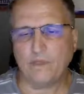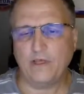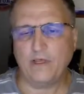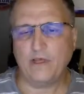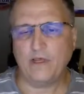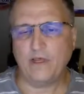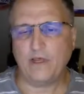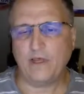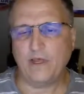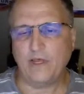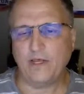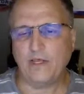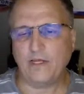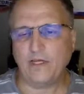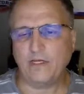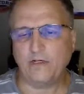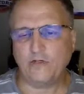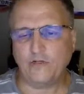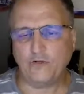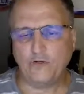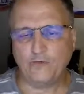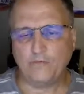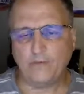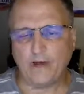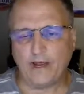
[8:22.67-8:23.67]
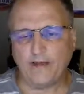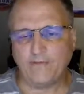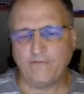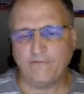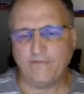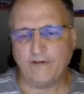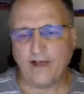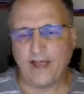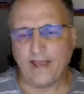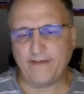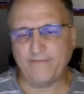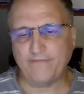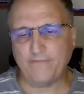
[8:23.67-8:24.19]
a 2 by
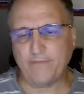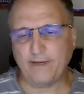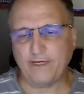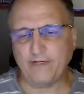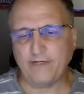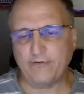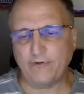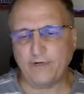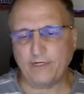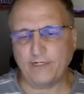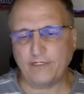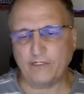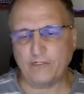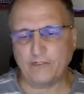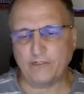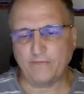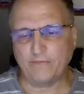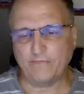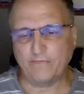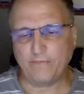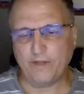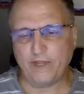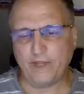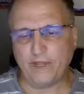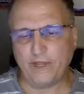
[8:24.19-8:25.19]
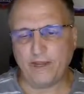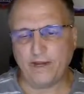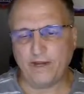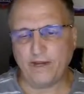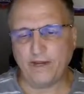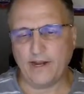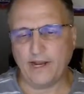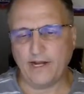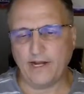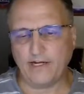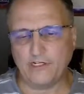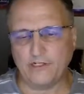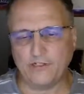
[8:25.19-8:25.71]
5 matrix,
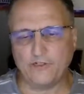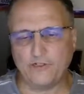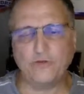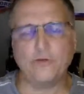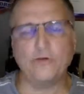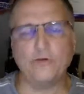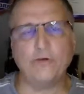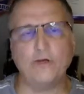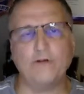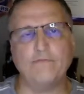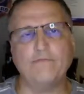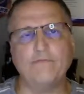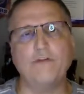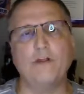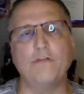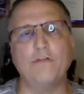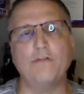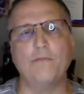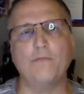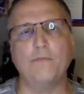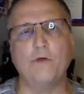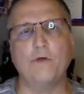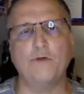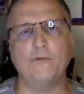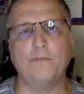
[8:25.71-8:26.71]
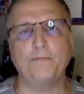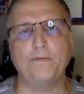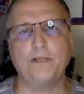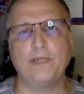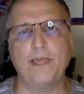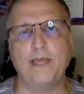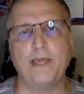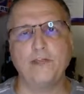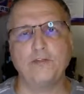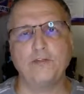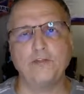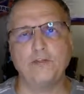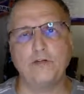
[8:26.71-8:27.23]
and I still could have done the
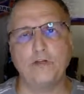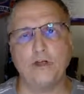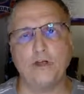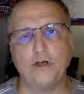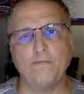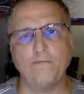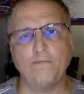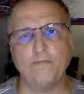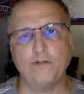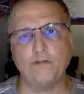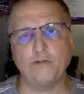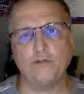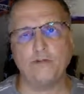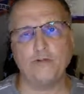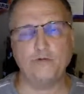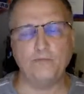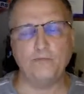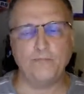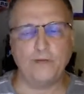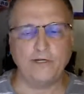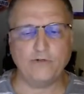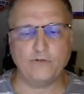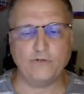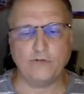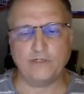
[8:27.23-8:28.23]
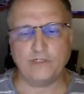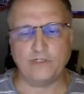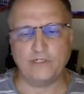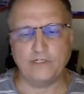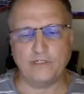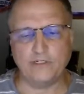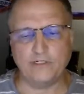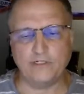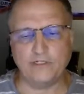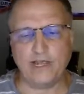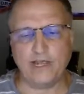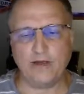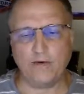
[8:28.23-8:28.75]
multiplication of those 2
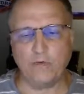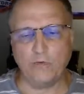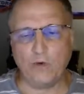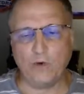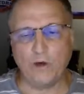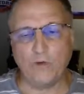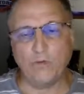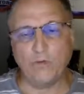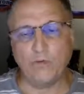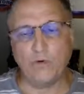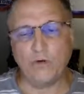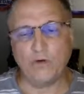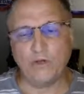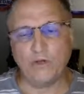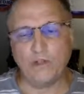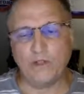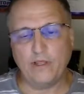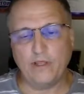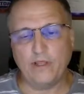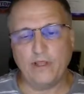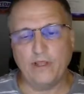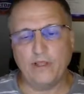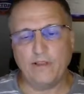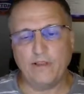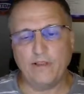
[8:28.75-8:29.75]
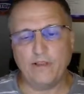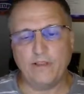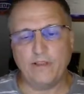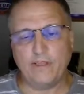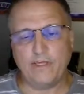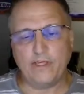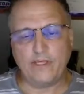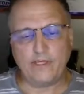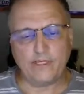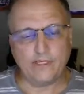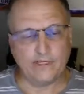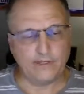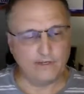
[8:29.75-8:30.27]
matrices. Now, what would
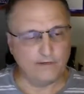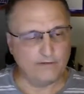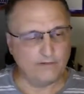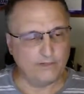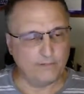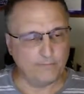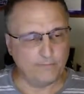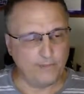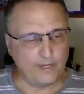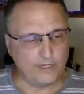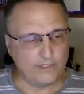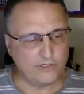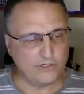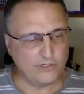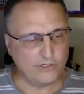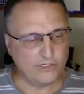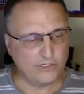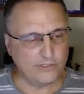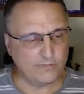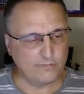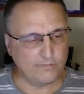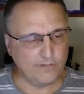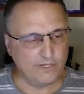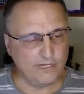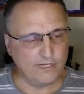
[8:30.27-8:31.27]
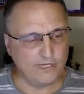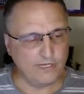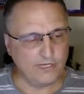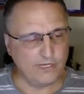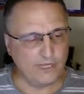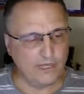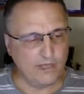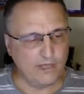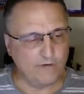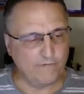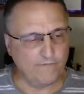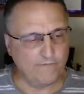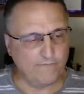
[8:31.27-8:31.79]
the dimensions be
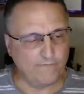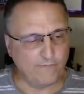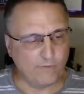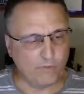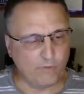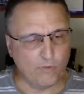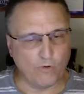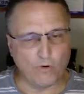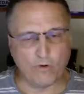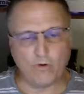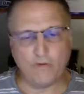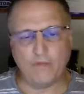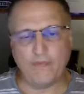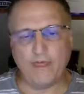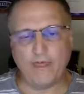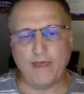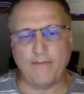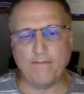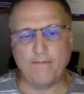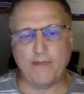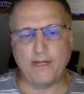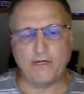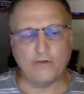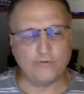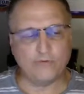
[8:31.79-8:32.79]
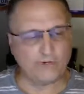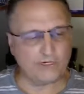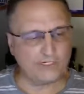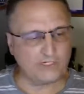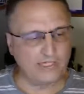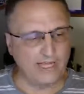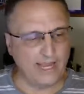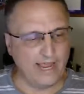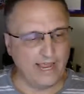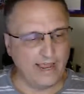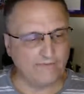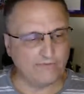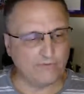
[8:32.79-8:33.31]
for that
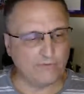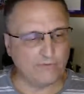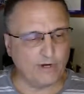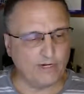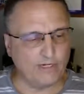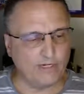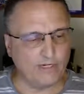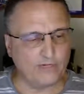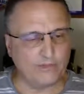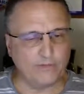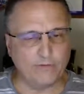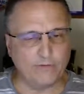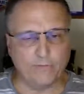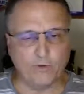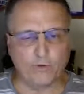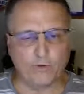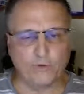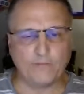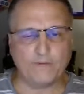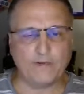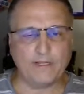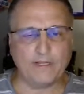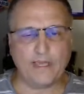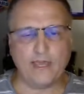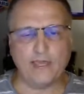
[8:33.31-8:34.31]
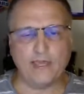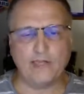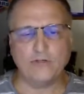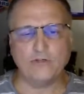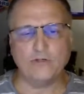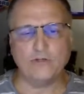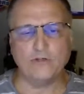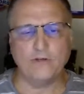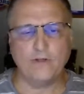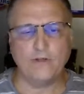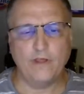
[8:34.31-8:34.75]
matrix after I did the multiplication?